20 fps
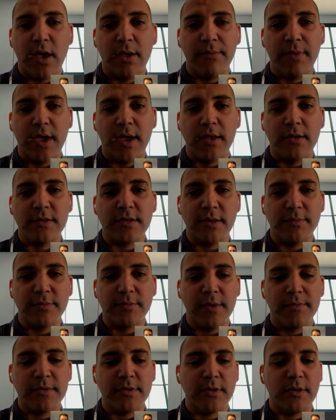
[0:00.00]
and
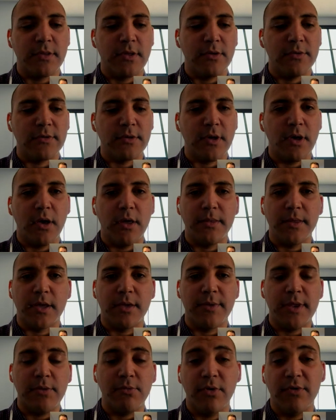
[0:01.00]
sometimes those on the
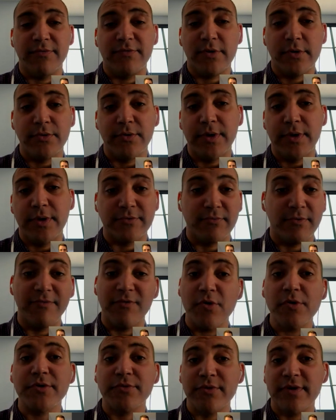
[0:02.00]
committee will refer to it as
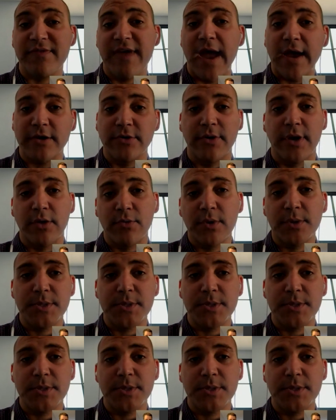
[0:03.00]
reverse refactoring,